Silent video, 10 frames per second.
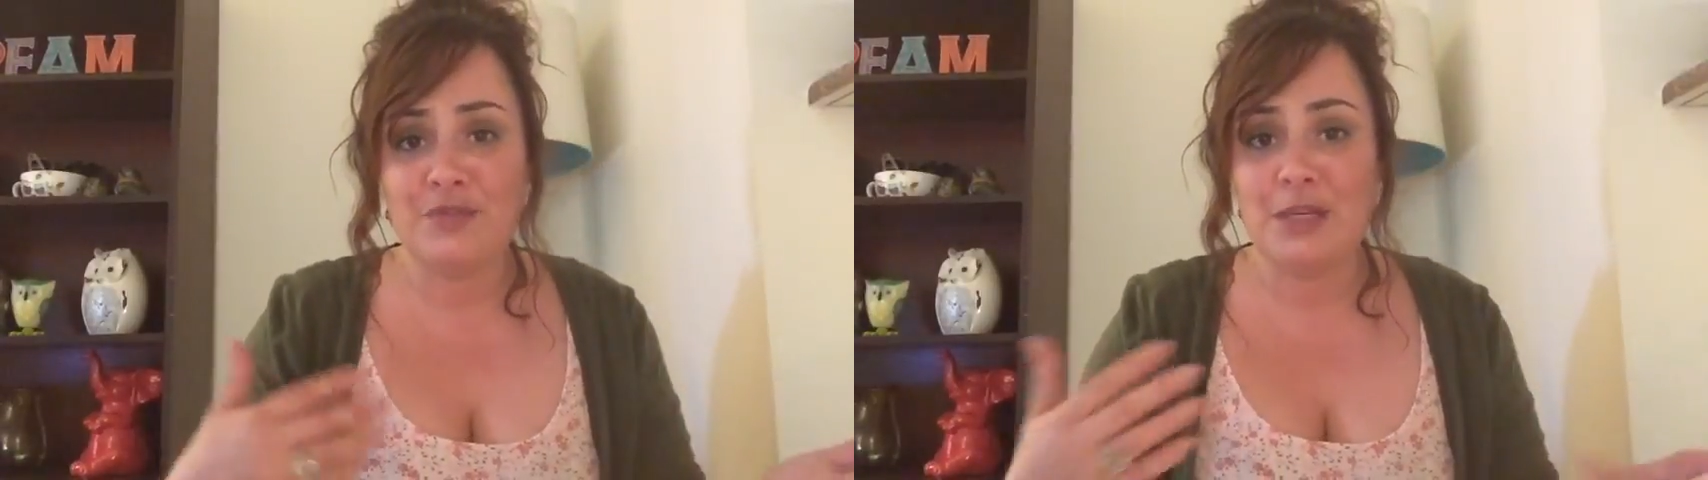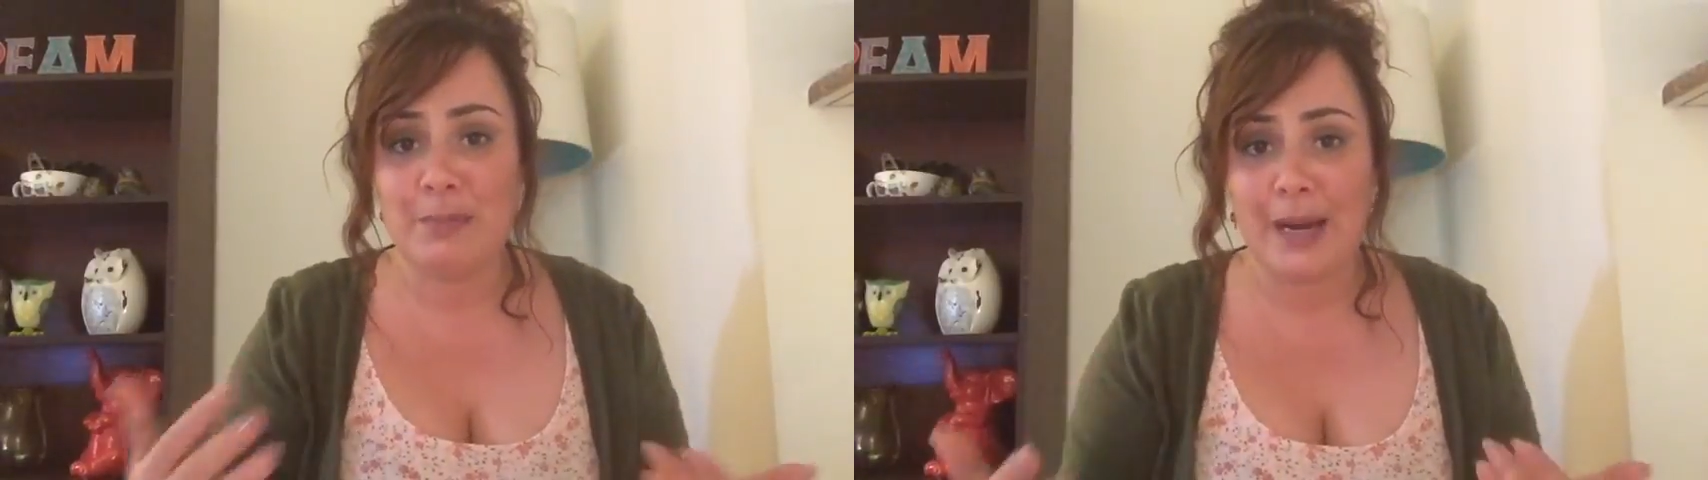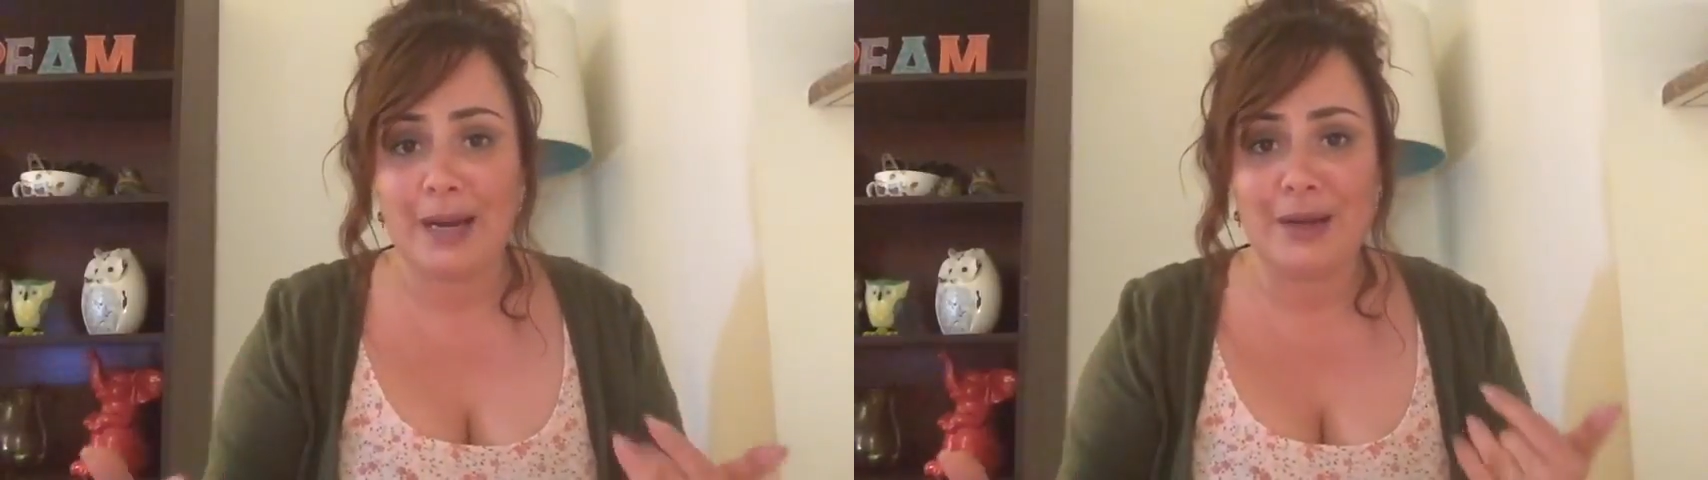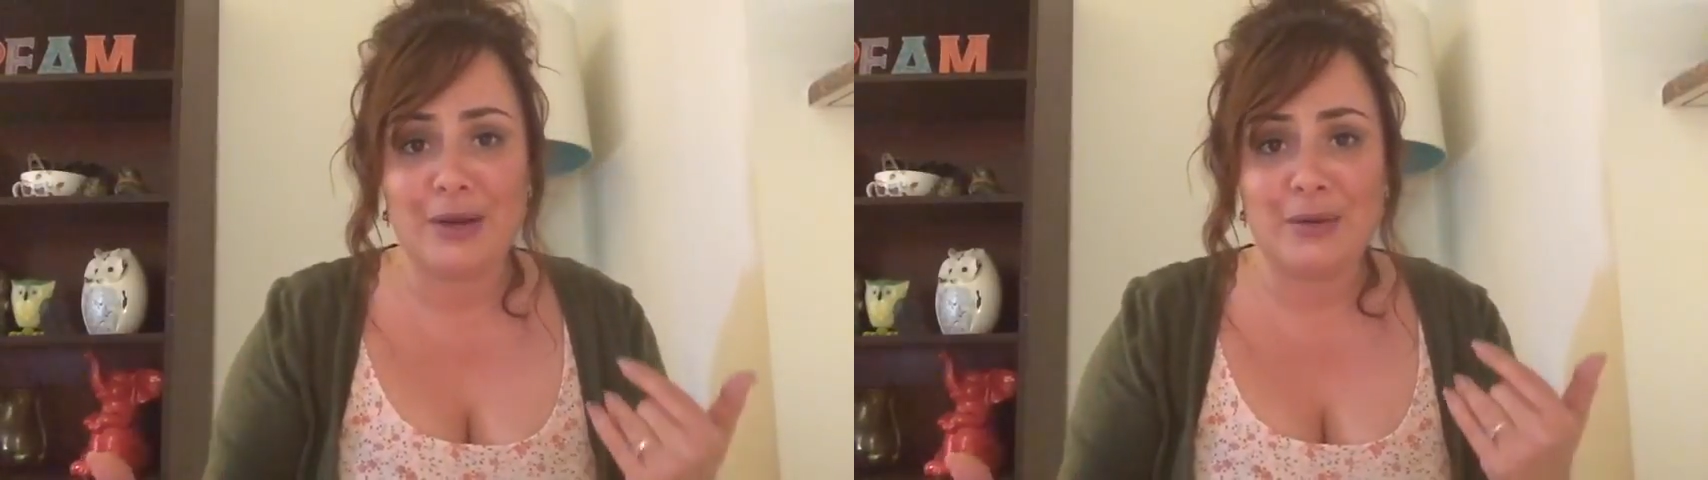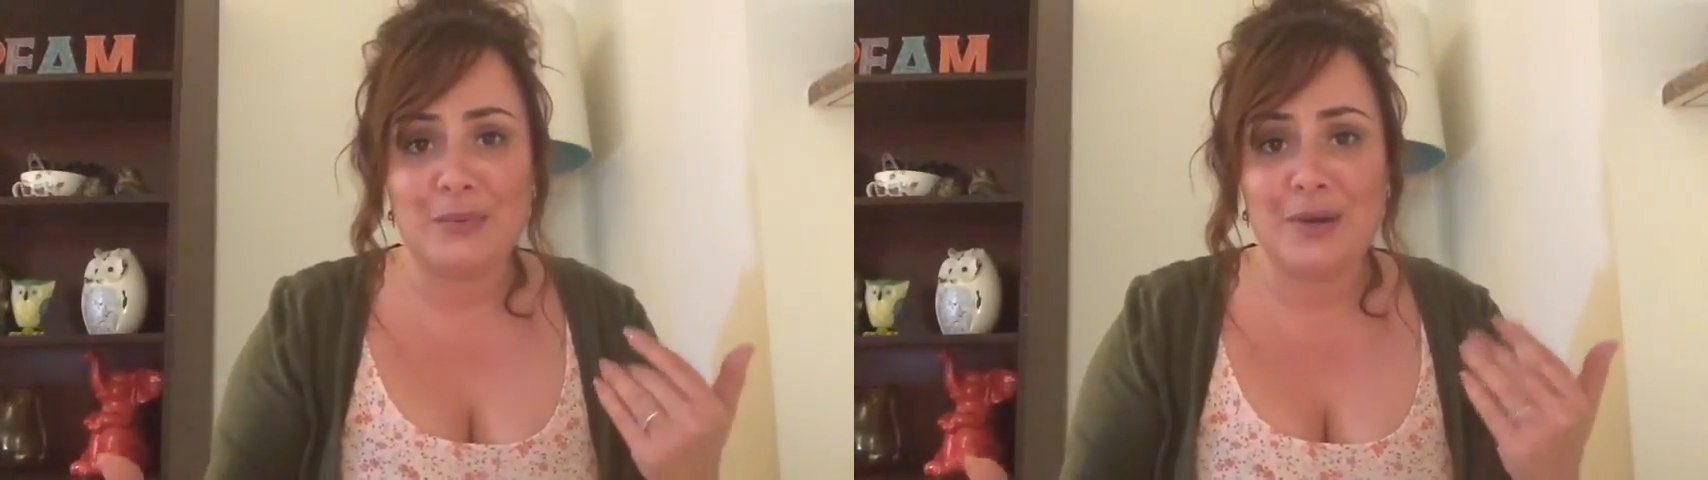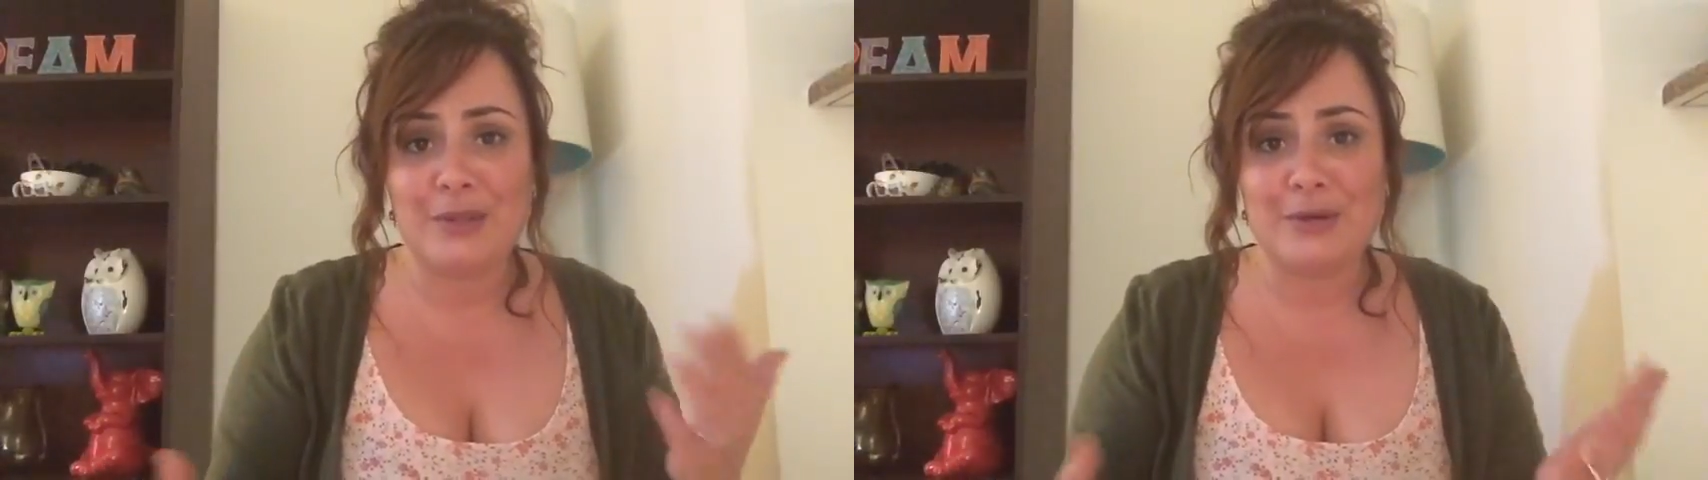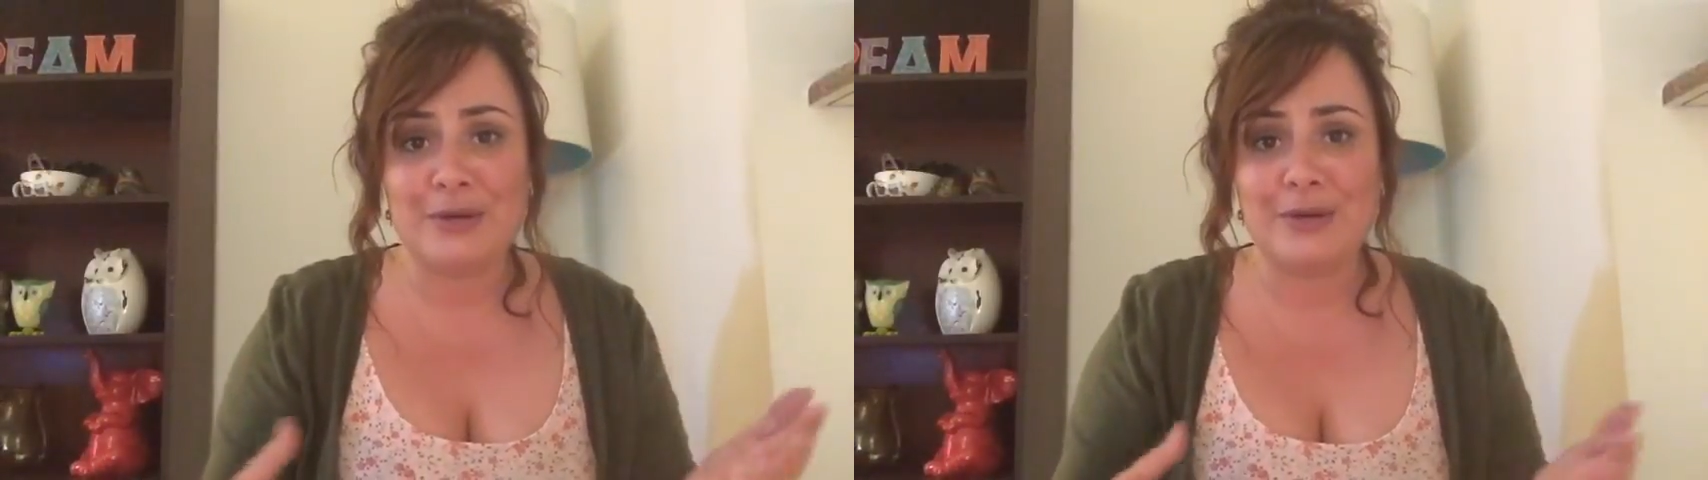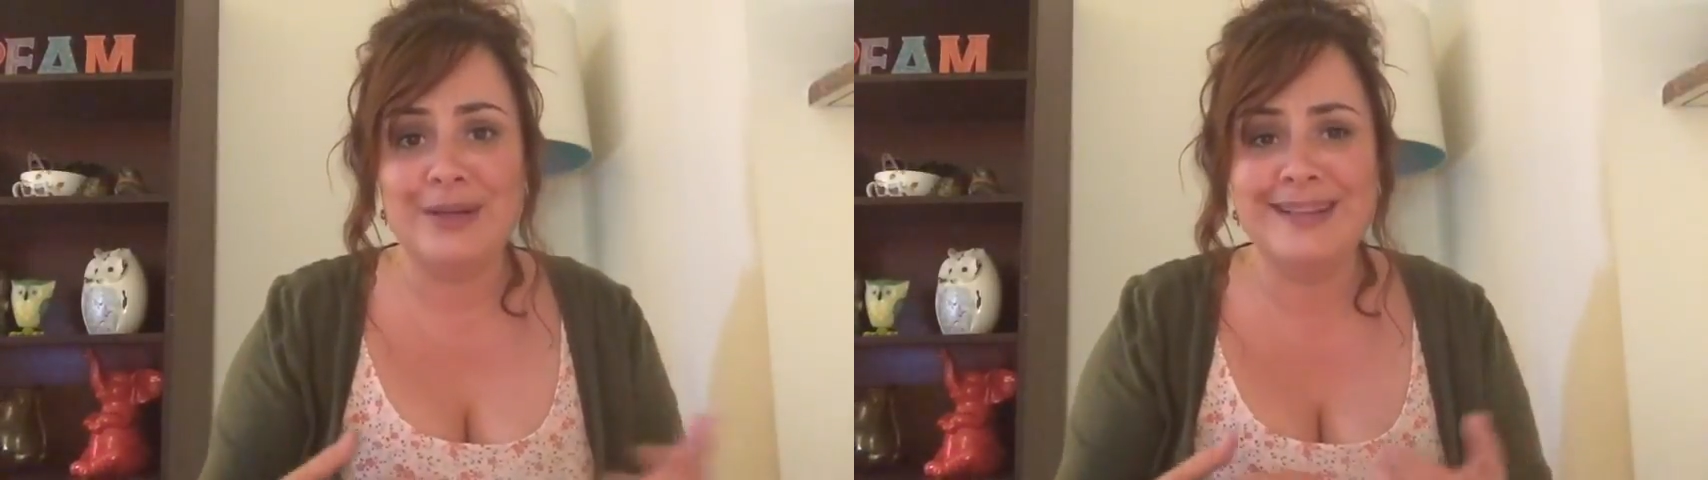feedback on
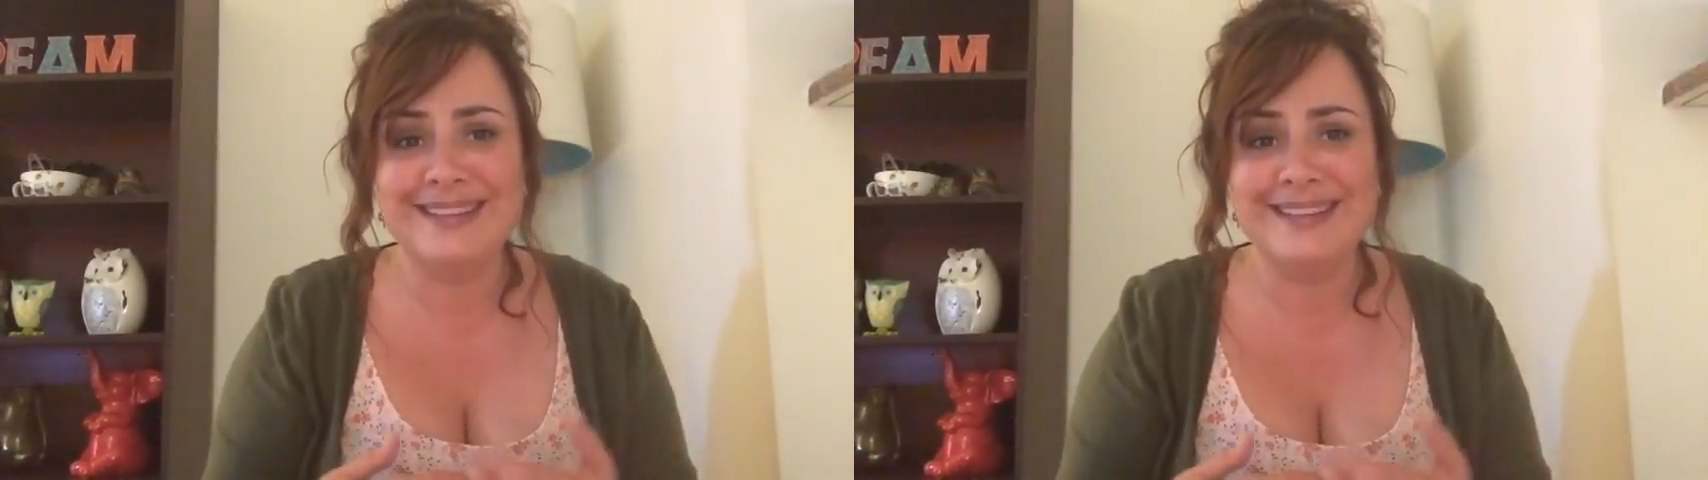whether